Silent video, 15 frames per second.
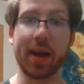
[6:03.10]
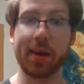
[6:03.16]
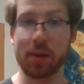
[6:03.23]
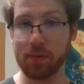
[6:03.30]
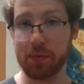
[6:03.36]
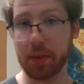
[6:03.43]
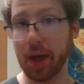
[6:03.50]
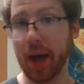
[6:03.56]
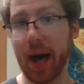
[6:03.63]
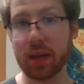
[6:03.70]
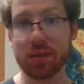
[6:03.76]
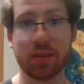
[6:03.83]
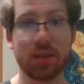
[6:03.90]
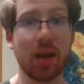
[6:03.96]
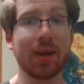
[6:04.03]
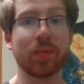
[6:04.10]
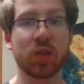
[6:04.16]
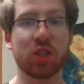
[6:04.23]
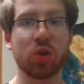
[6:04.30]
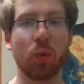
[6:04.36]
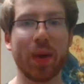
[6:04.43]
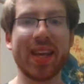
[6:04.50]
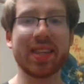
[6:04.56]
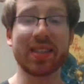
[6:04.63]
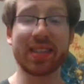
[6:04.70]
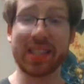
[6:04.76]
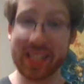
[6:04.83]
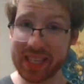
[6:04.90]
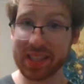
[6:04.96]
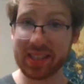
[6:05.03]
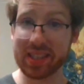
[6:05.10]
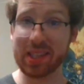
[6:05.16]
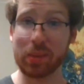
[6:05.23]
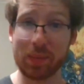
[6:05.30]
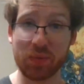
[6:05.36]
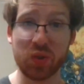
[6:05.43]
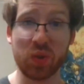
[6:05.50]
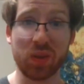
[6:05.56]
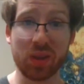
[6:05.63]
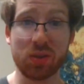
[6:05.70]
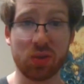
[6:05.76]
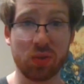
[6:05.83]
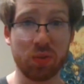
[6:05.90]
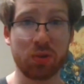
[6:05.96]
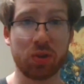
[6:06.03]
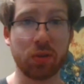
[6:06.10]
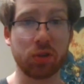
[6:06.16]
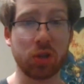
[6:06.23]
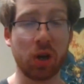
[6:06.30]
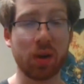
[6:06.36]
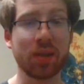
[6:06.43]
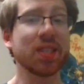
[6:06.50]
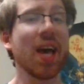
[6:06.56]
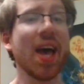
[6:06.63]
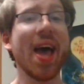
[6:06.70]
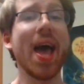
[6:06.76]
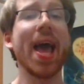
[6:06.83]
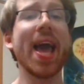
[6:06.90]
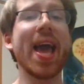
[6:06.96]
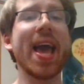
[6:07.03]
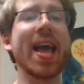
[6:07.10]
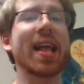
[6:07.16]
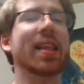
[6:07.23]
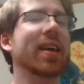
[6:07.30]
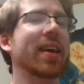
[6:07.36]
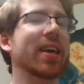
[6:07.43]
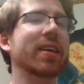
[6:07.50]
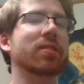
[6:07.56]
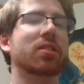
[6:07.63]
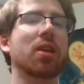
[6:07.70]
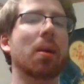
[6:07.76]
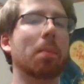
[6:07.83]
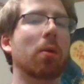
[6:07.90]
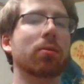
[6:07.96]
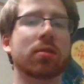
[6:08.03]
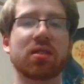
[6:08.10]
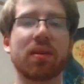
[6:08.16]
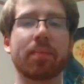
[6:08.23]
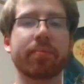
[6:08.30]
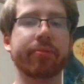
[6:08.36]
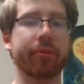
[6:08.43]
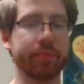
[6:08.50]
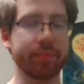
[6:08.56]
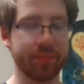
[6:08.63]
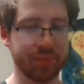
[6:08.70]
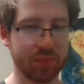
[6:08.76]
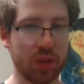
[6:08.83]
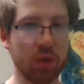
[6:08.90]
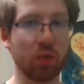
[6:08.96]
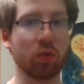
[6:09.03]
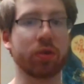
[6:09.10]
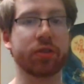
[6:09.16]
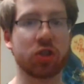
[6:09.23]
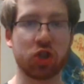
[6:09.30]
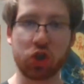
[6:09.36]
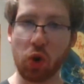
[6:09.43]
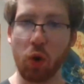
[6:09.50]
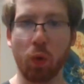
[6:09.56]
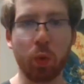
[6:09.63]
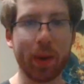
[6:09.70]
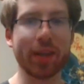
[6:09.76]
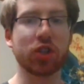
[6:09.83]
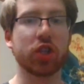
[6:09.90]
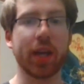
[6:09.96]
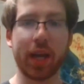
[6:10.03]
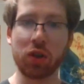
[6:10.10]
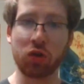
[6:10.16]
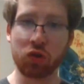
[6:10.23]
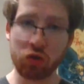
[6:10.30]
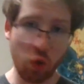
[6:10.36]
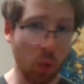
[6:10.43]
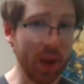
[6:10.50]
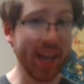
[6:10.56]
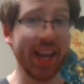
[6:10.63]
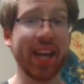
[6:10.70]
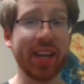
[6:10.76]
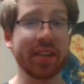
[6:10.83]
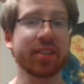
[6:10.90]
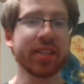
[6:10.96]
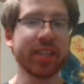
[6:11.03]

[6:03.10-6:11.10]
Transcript: you've lost. So when it does come up during those crucial turns, it is the most soul-wrenching, annoying